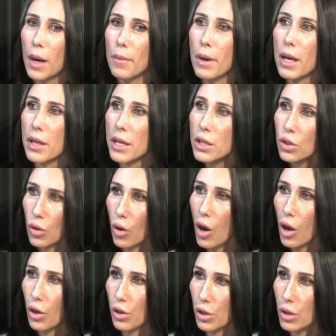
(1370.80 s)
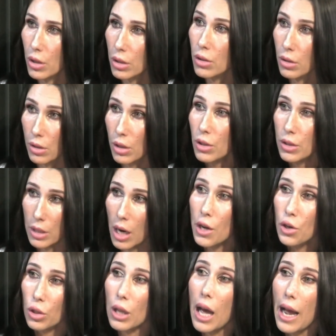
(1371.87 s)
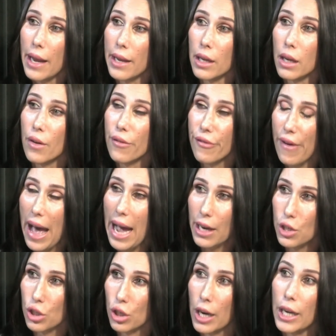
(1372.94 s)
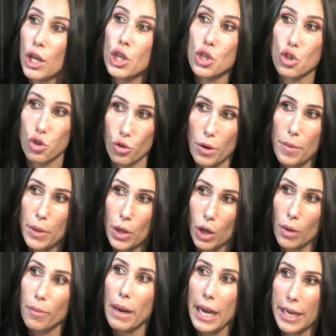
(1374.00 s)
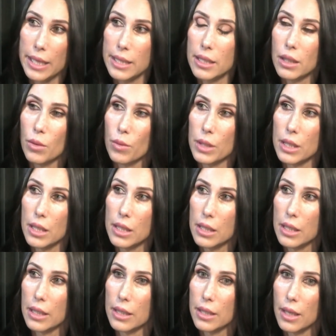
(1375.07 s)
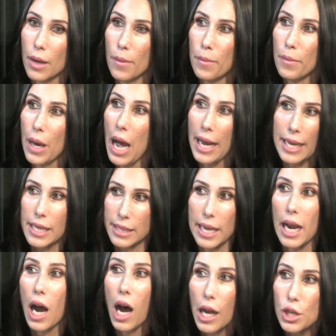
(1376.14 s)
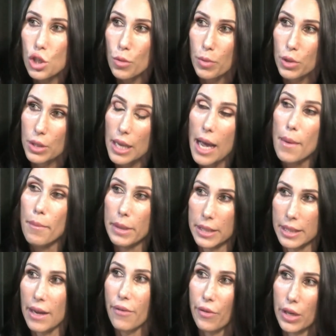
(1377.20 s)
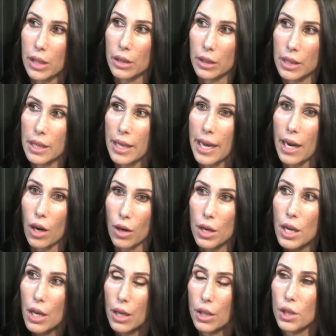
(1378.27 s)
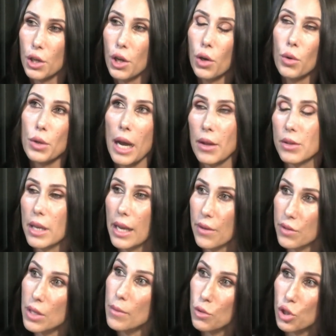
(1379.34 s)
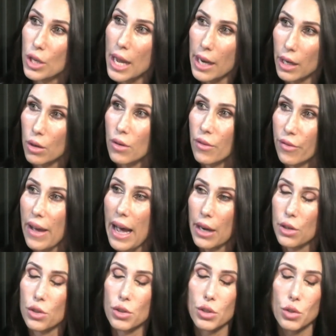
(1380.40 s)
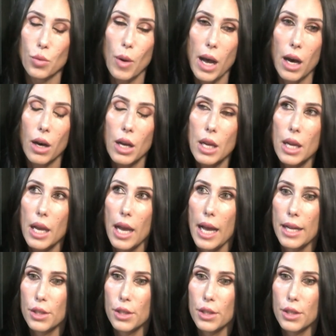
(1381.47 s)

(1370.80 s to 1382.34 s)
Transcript: These are all, there is an underlying factor and contributor by insulin resistance. I can't say 100%, but definitely there, you know, outside of some genetic factors as well. And